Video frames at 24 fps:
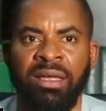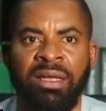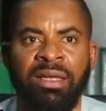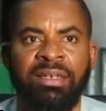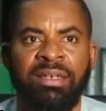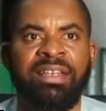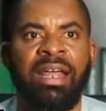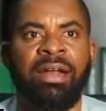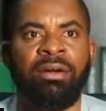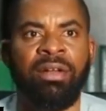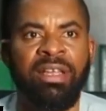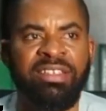
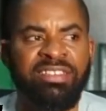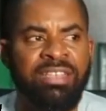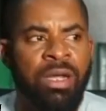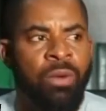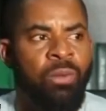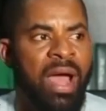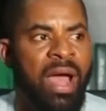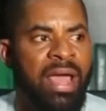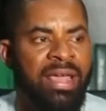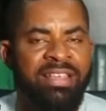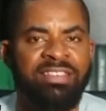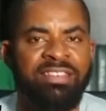The
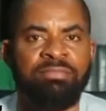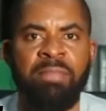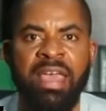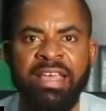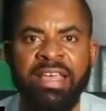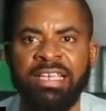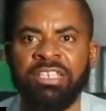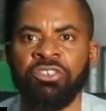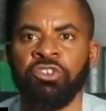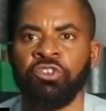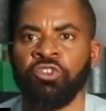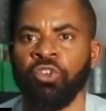reason why he's
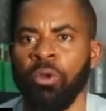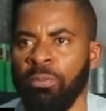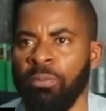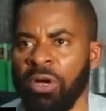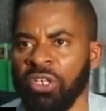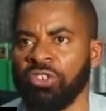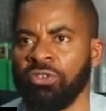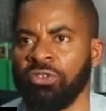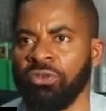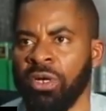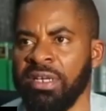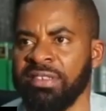making so
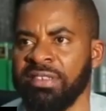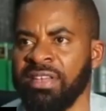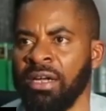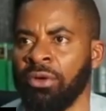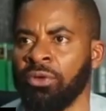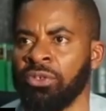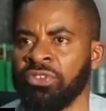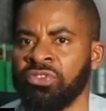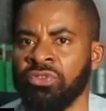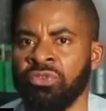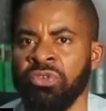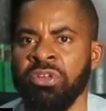much noise
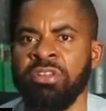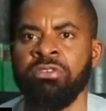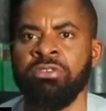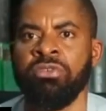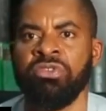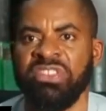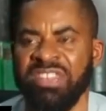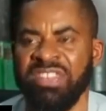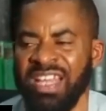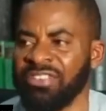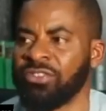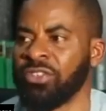and constituting
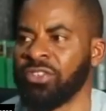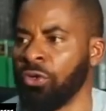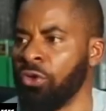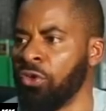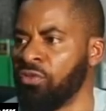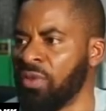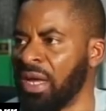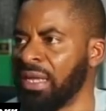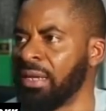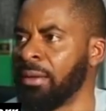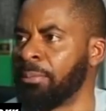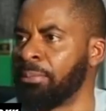nuisance all
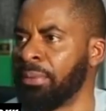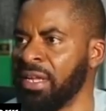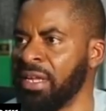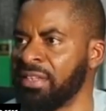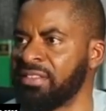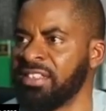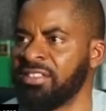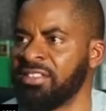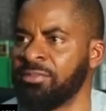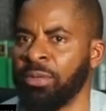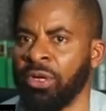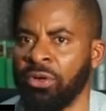over the
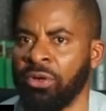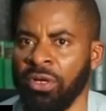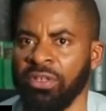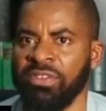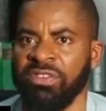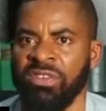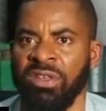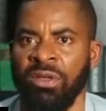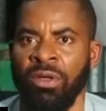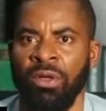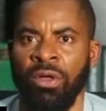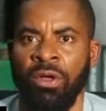place is
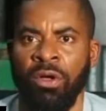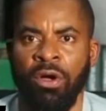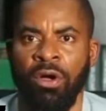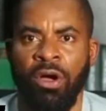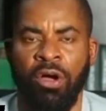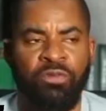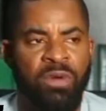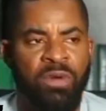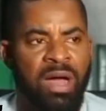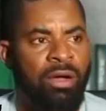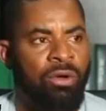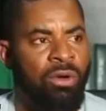because
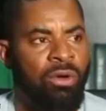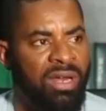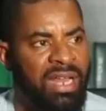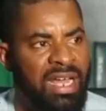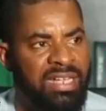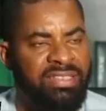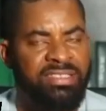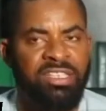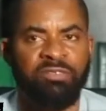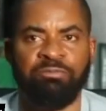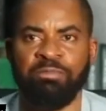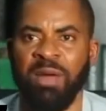of our
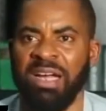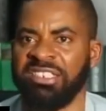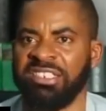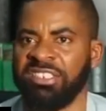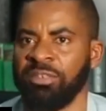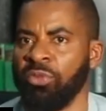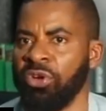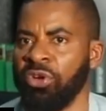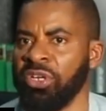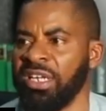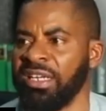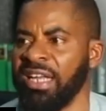collective
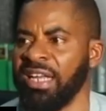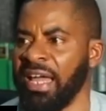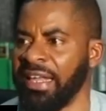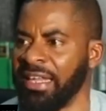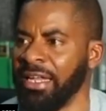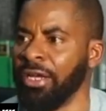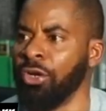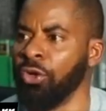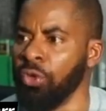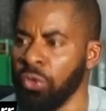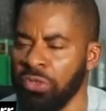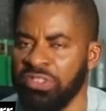patrimony that
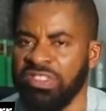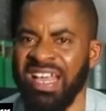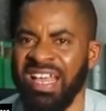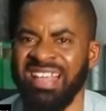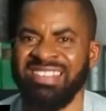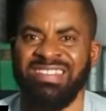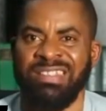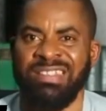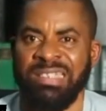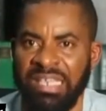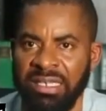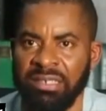he loots
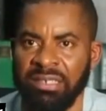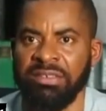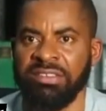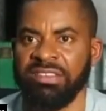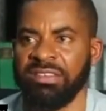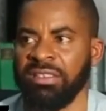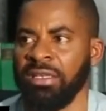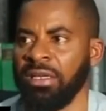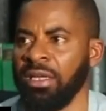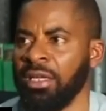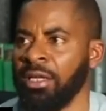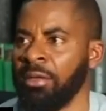and
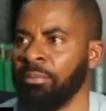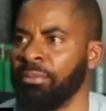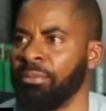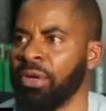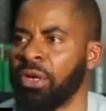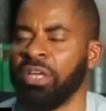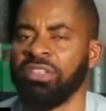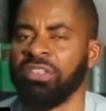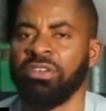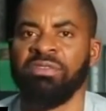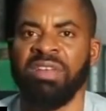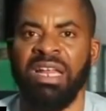steals,
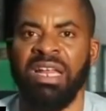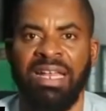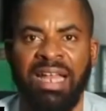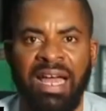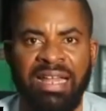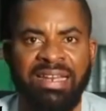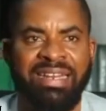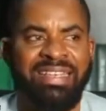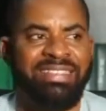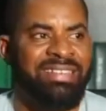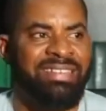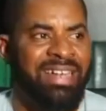because of the
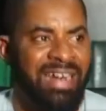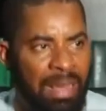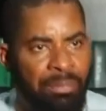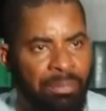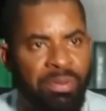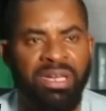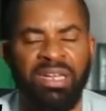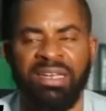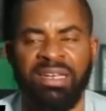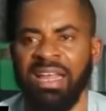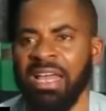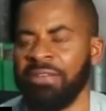land he's
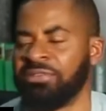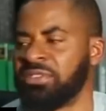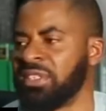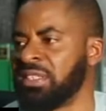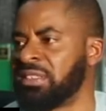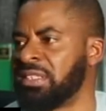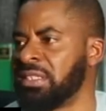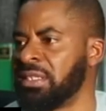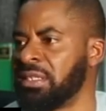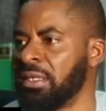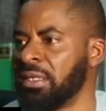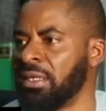grabbing in the
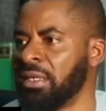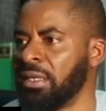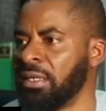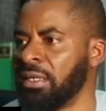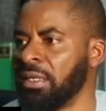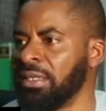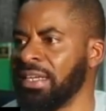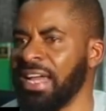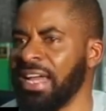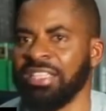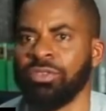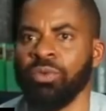FCT.
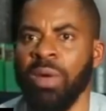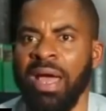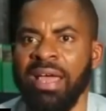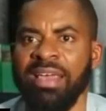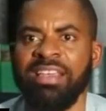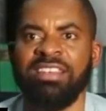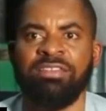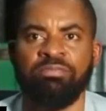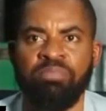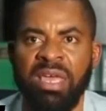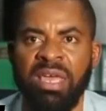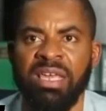That's why
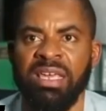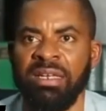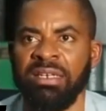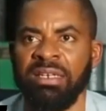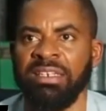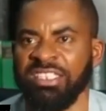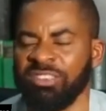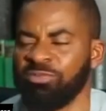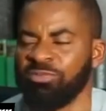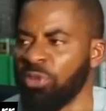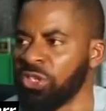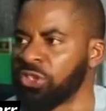he's
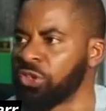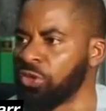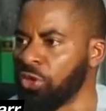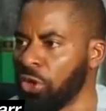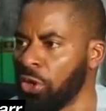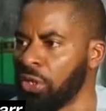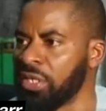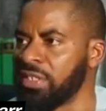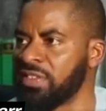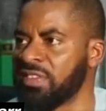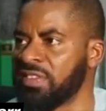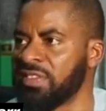making this much
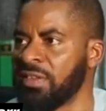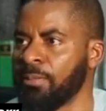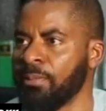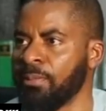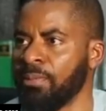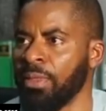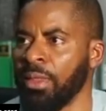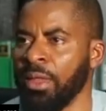noise.